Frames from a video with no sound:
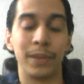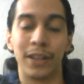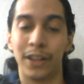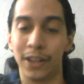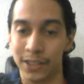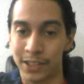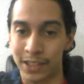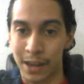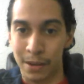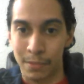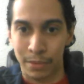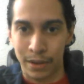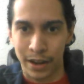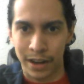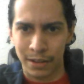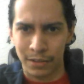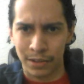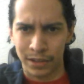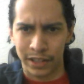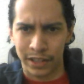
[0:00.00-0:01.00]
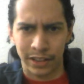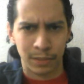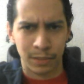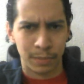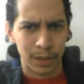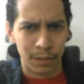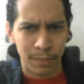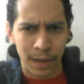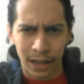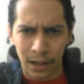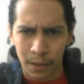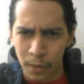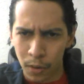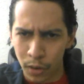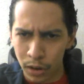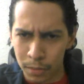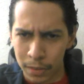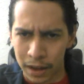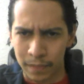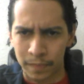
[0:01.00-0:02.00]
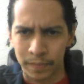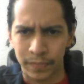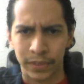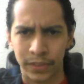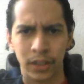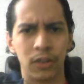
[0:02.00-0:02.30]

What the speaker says: because Tom Brady was there, he's been the backup quarterback.